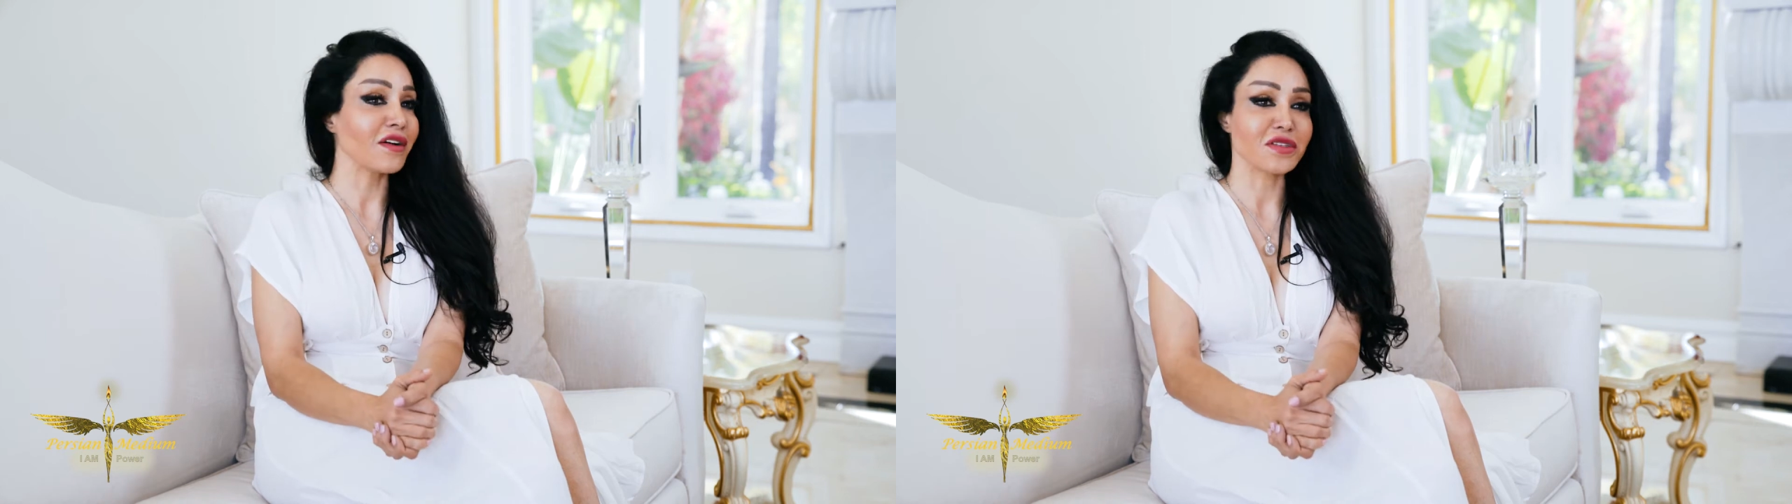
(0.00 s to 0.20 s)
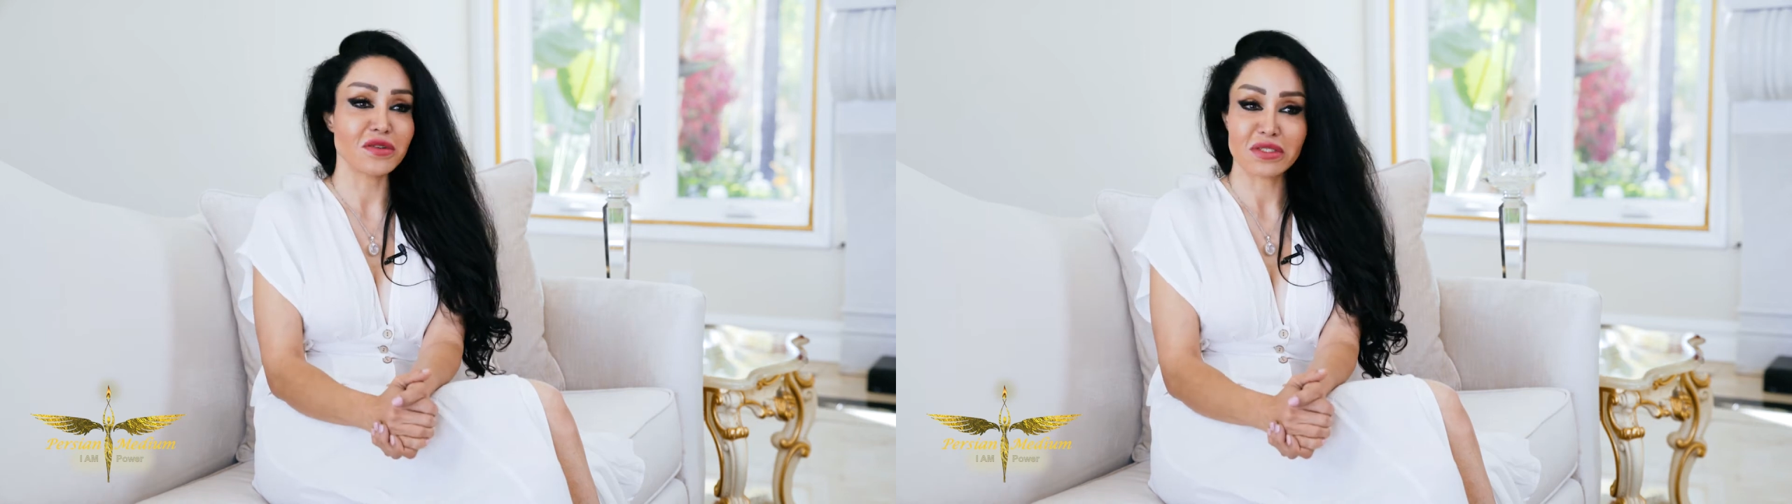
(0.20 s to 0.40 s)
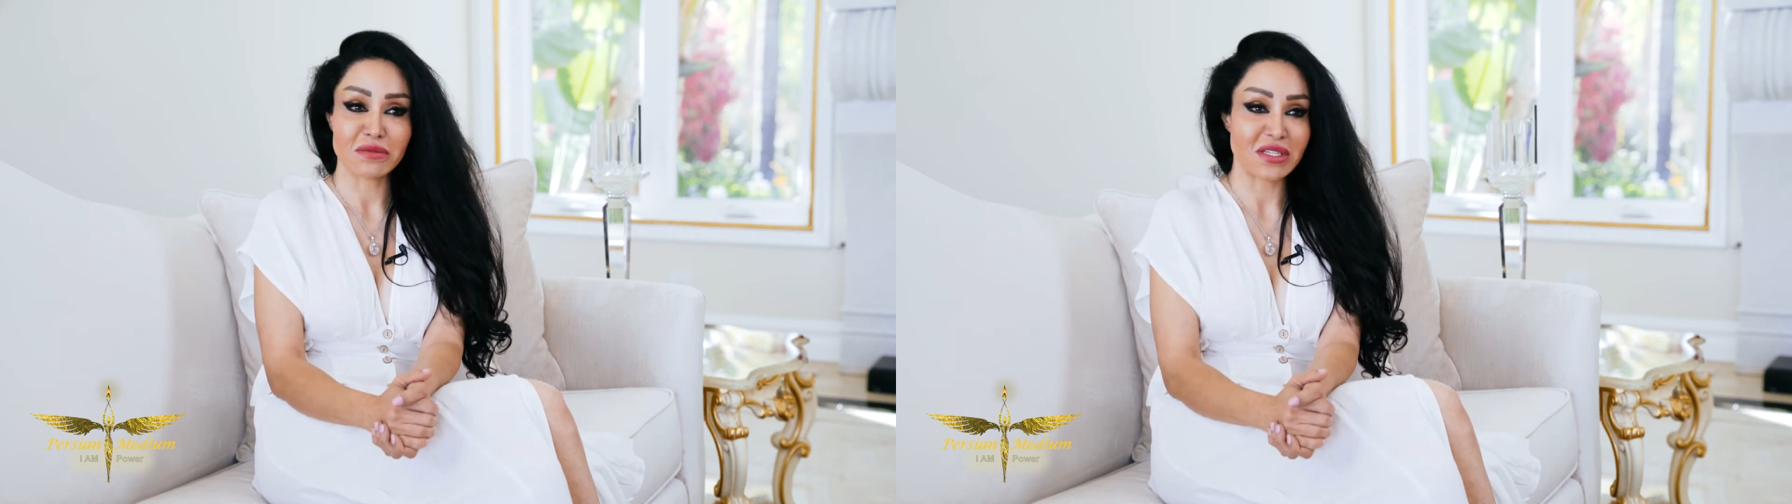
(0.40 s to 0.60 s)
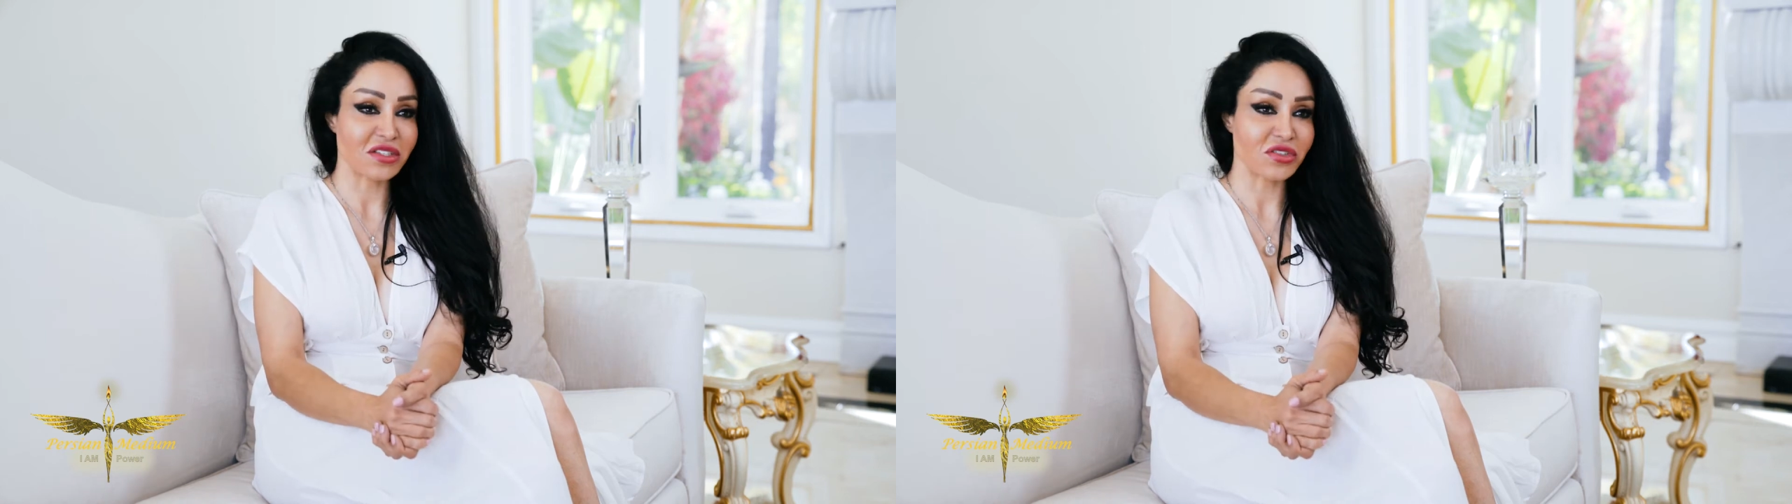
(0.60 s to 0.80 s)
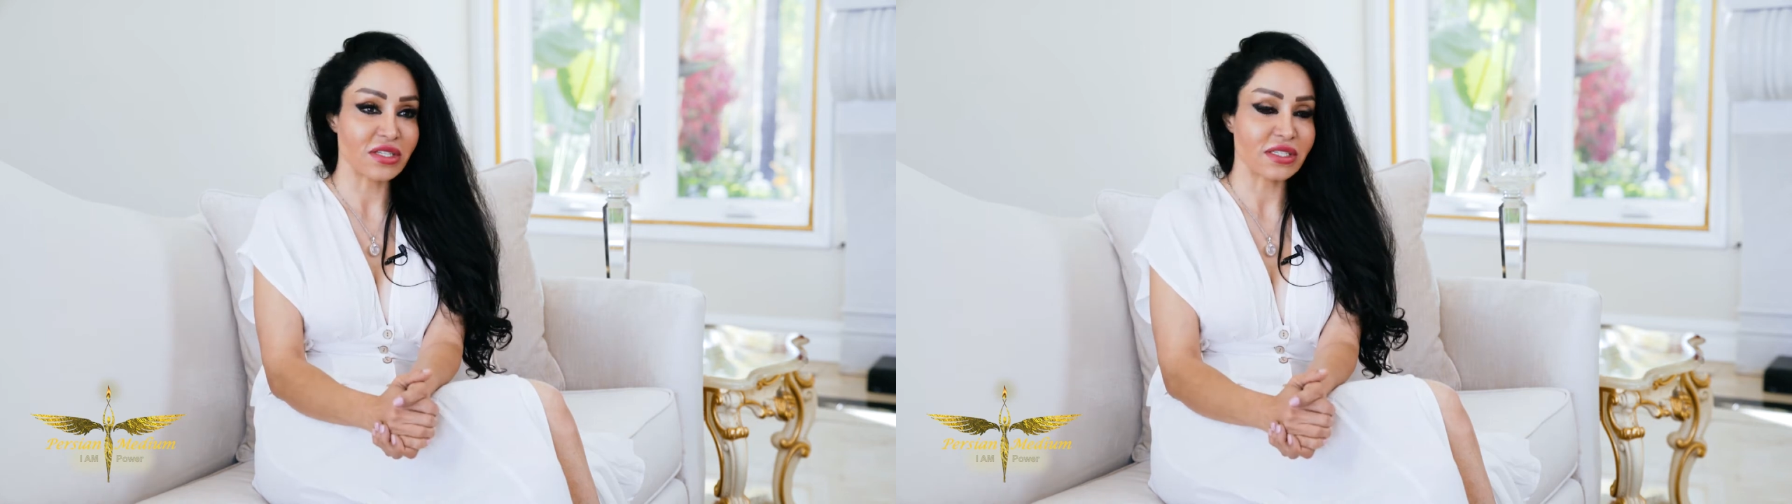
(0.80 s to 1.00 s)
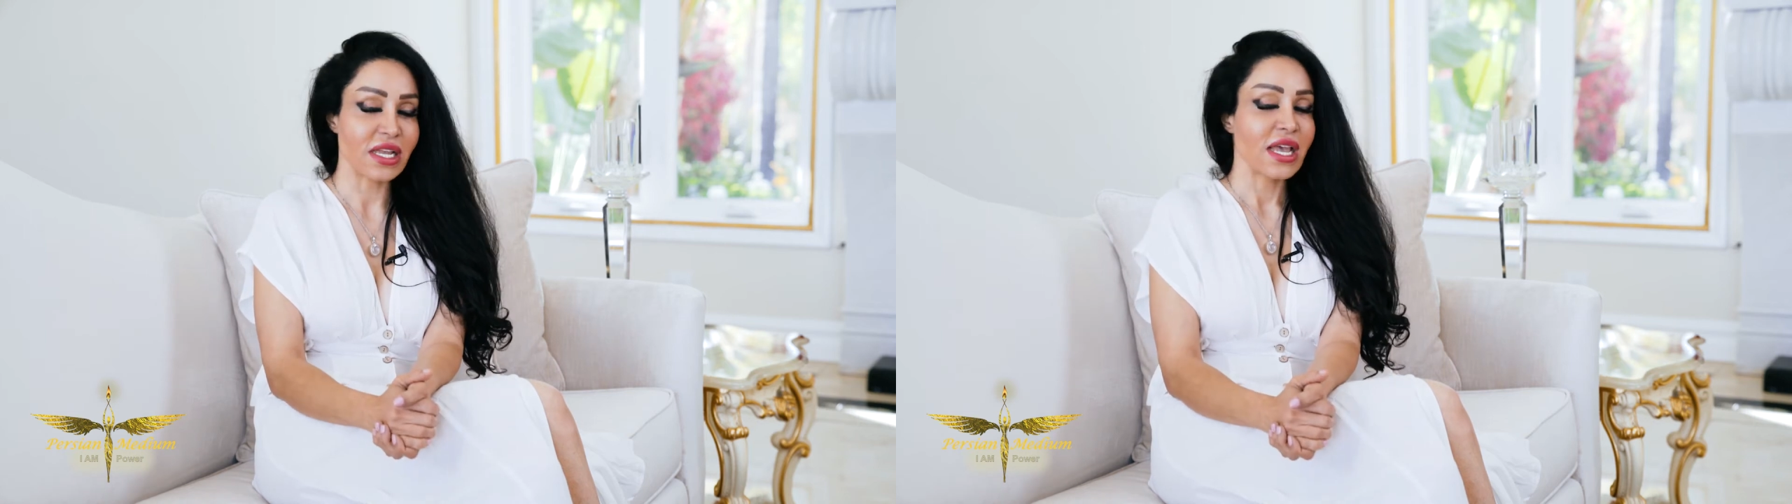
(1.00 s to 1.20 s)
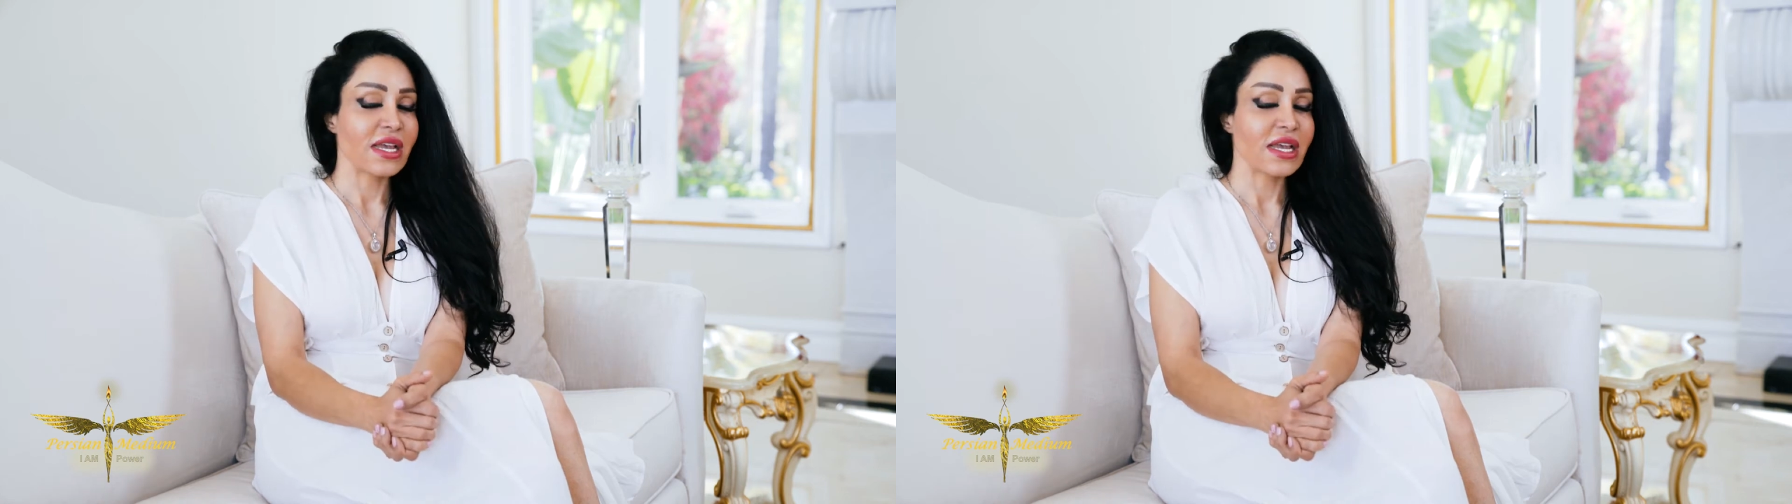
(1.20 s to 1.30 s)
of those messages.